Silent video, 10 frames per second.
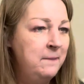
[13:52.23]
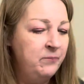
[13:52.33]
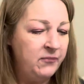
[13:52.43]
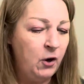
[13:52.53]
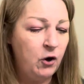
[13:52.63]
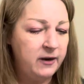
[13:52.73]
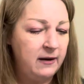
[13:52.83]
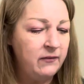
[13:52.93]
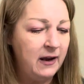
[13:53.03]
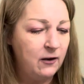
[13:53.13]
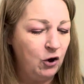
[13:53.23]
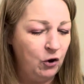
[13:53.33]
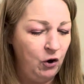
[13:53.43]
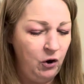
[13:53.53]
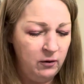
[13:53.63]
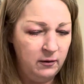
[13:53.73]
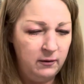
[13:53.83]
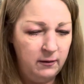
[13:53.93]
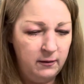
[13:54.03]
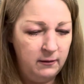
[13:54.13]
Thought I'd give it a go.
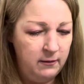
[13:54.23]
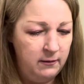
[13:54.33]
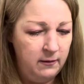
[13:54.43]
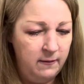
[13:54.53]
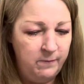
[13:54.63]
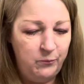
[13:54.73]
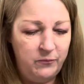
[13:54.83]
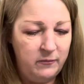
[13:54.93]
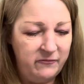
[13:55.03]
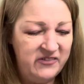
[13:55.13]
If